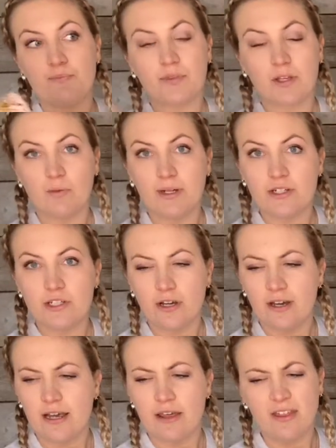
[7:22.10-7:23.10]
which
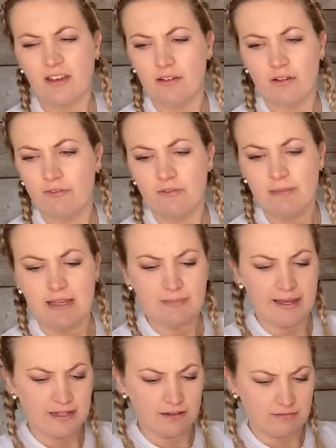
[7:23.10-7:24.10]
I think I got from
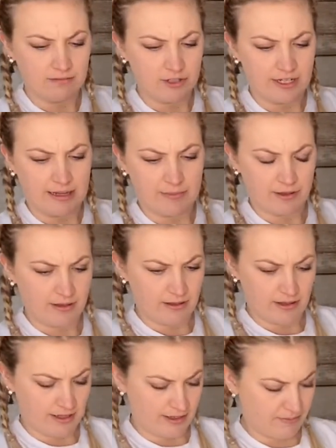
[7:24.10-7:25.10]
eBay, cheap.
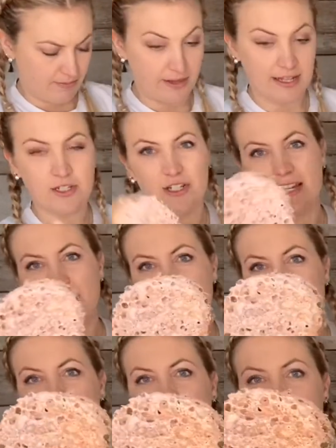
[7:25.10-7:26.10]
But that just adds a
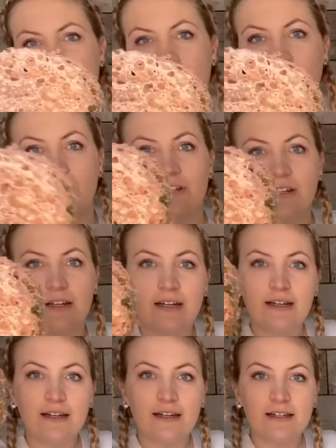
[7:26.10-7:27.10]
slightly different
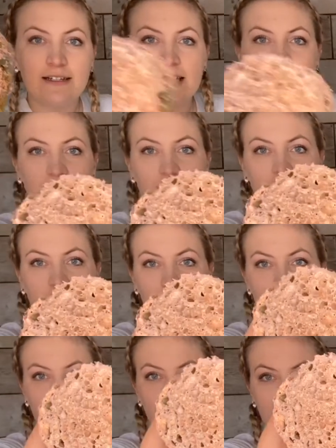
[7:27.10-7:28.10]
texture,
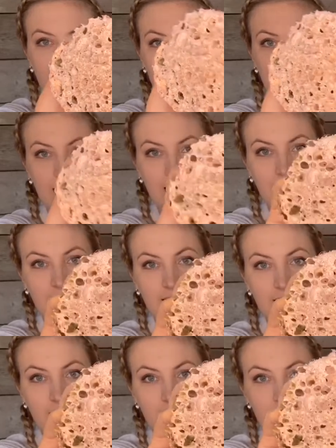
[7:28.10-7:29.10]
because you can see it's got the